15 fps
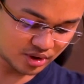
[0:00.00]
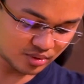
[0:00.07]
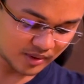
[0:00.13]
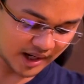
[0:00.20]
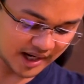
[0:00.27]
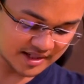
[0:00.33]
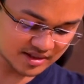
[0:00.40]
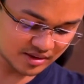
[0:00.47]
to
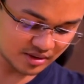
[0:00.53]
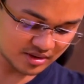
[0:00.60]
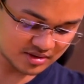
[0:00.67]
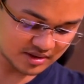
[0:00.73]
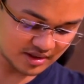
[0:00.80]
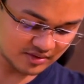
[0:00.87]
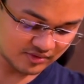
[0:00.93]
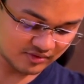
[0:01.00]
ask
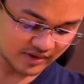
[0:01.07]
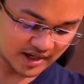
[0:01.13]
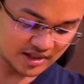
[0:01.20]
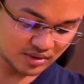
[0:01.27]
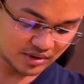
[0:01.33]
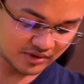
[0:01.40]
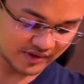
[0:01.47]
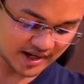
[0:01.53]
yourself while
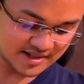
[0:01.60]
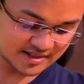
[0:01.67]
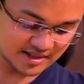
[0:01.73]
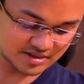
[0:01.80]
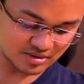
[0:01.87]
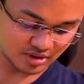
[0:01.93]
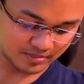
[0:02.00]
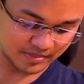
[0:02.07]
you revise this
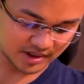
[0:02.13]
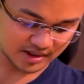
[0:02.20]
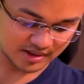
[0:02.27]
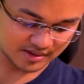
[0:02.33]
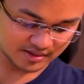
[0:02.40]
topic.